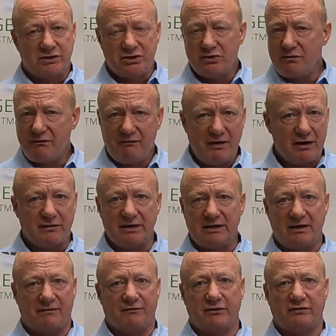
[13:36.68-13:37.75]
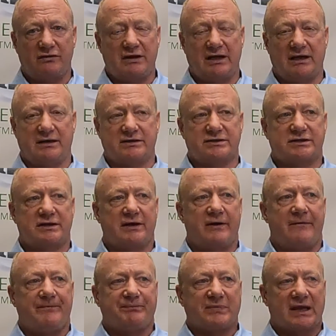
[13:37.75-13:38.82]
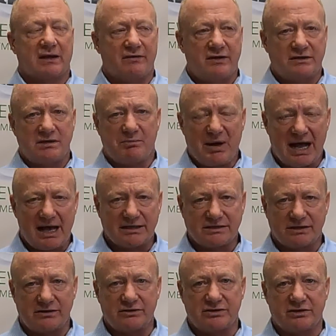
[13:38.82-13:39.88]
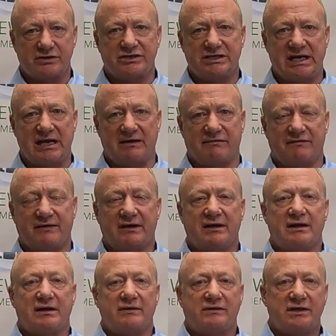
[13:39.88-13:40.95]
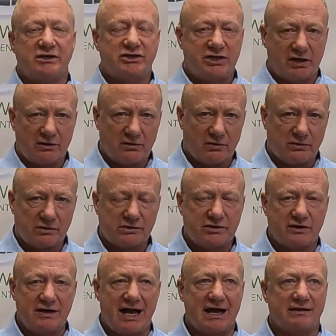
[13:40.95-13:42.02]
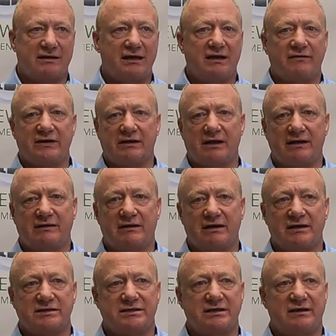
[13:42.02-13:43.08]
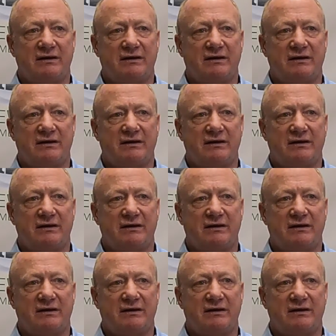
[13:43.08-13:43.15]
Two very different things. The depositors are safe. The shareholders are not. Think of it like this.